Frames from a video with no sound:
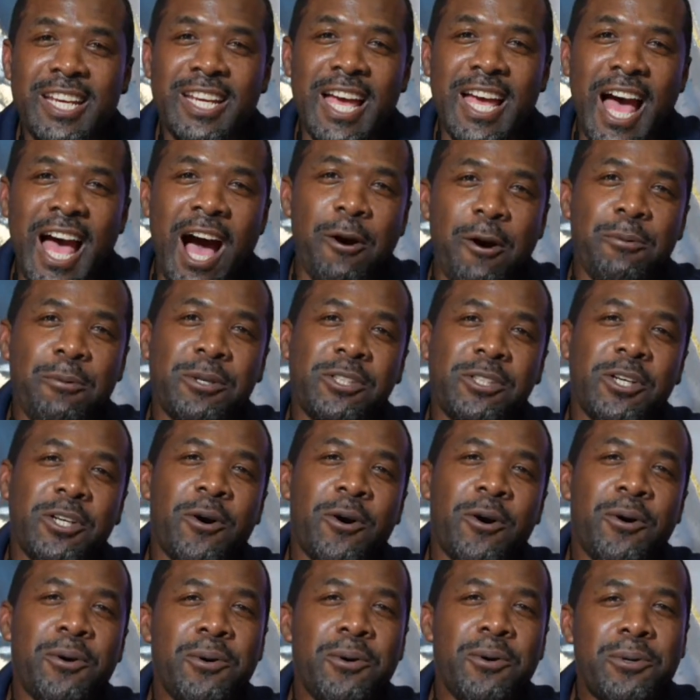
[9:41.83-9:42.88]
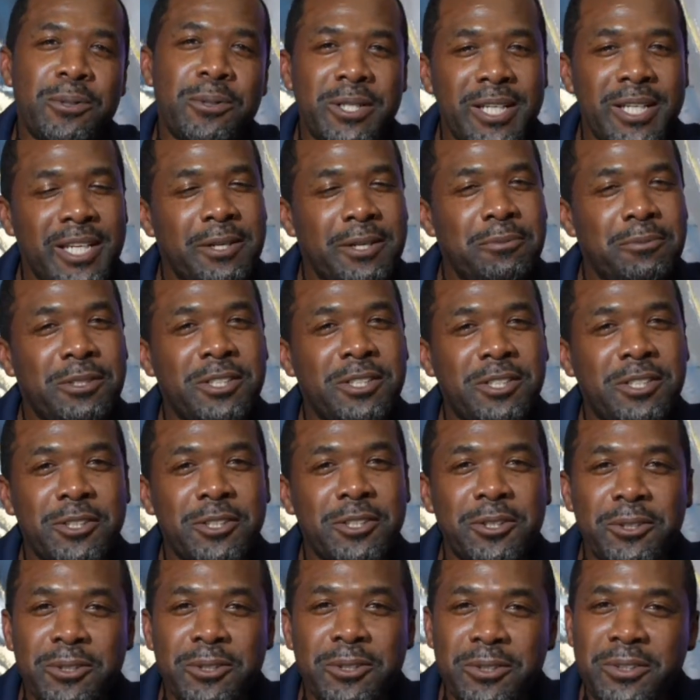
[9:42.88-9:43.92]
out with the old and in with the
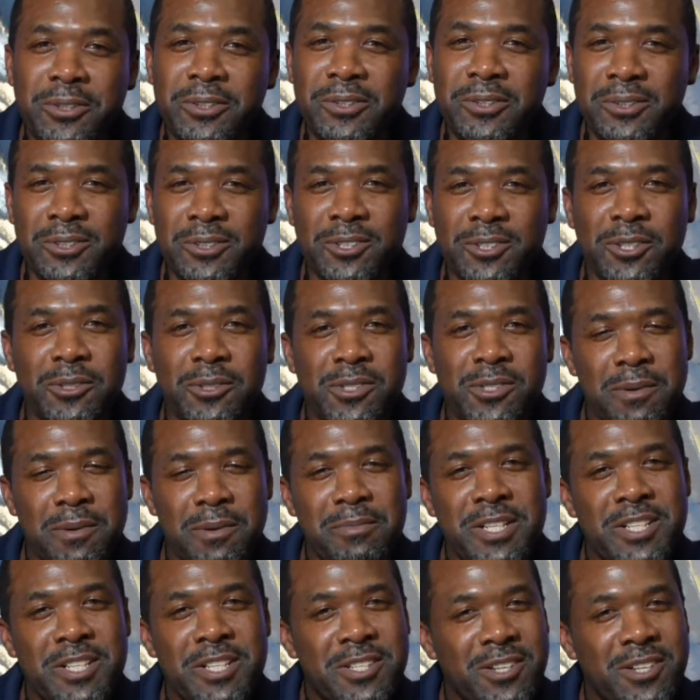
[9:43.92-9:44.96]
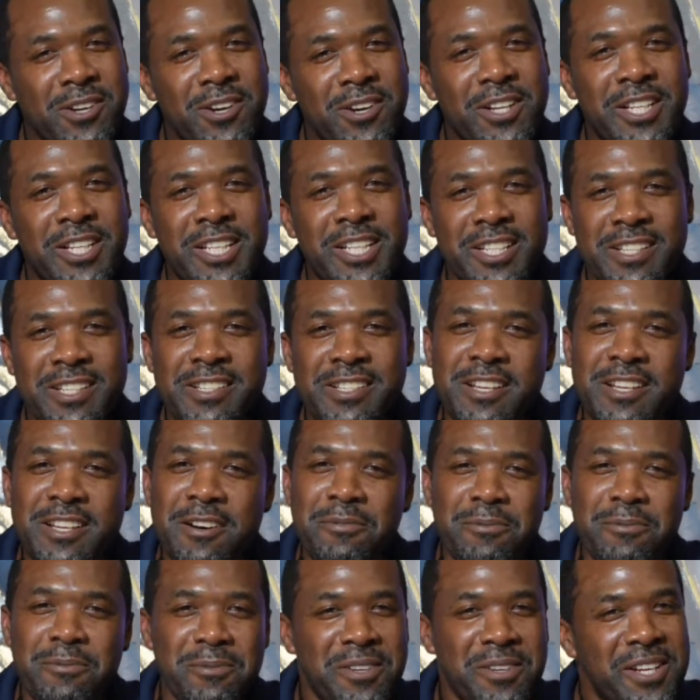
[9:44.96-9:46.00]
new. So some of this earlier
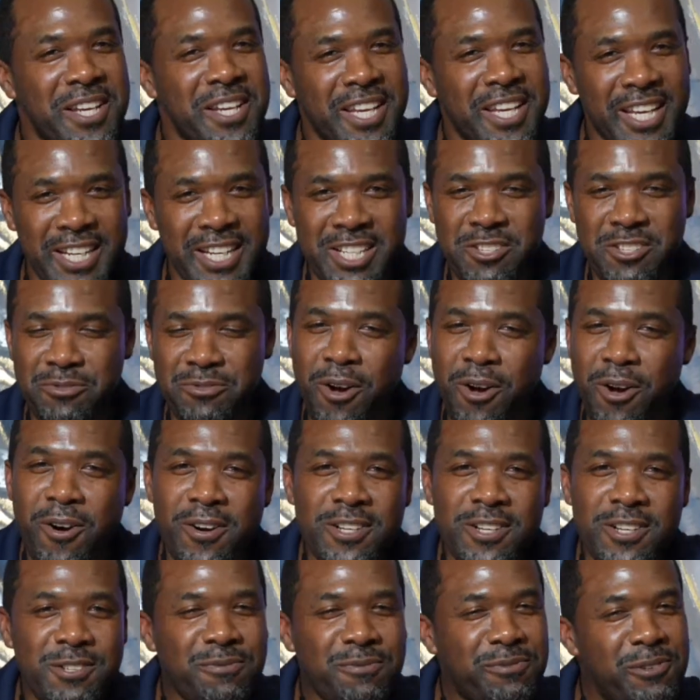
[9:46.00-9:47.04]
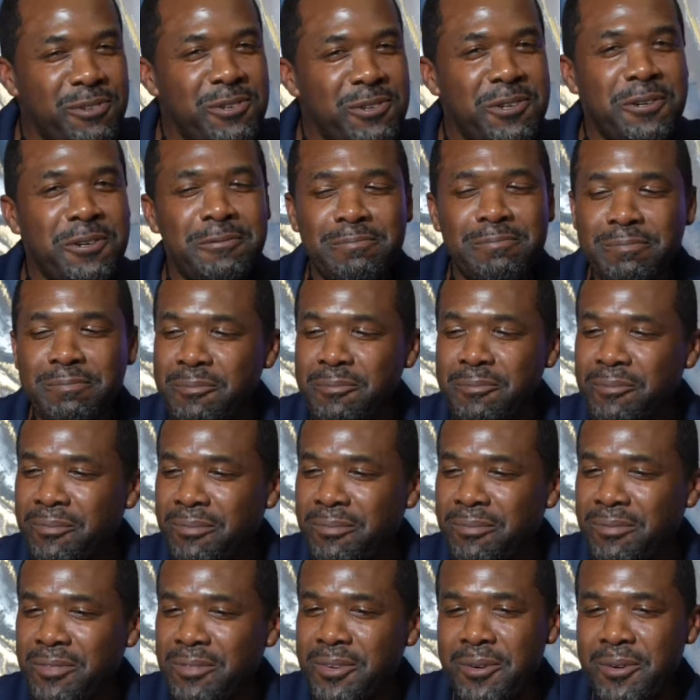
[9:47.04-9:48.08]
stuff in its rawest form,
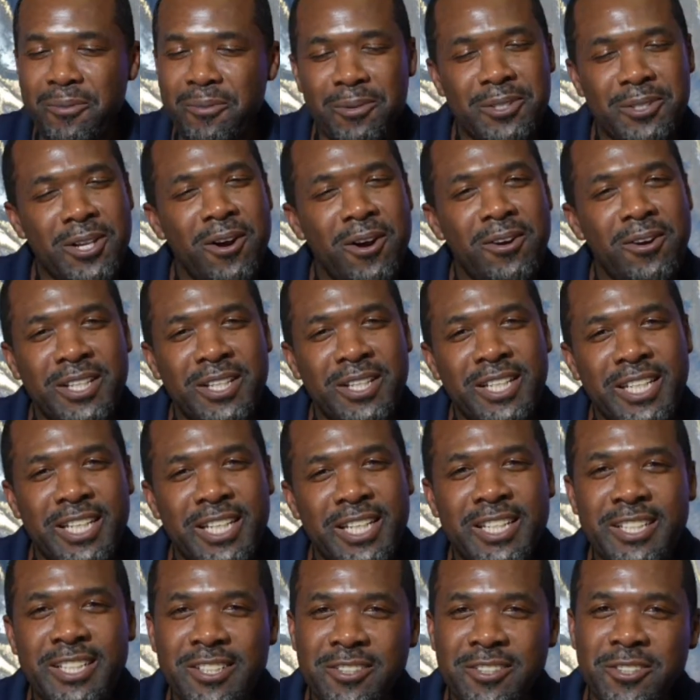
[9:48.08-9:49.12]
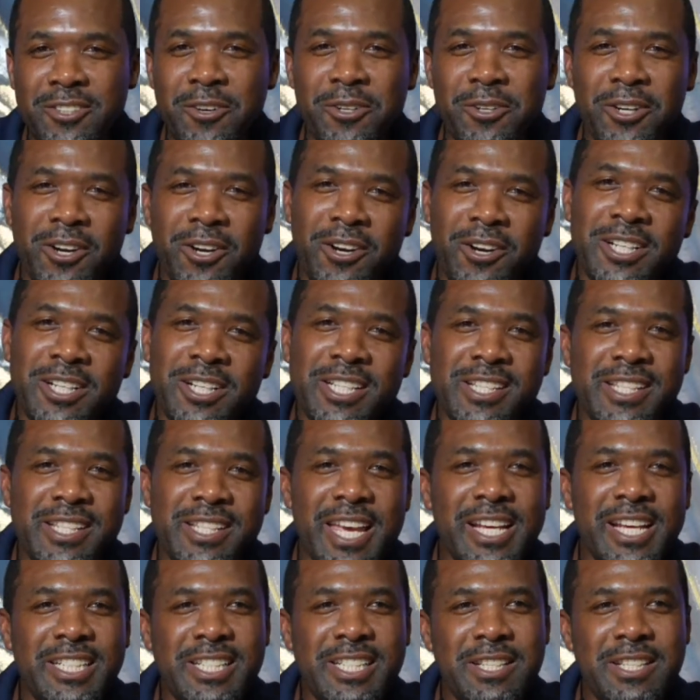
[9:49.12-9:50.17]
where y'all can get, you know, the early
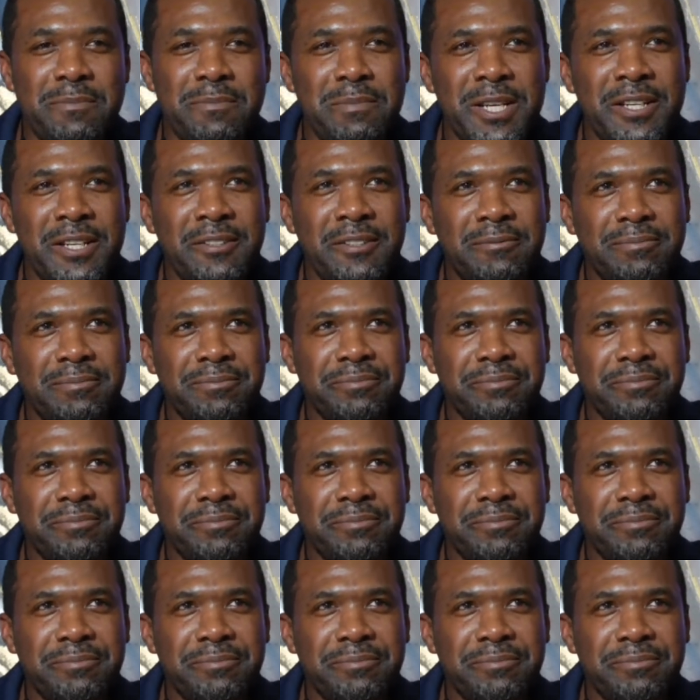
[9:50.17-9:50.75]
stages of me,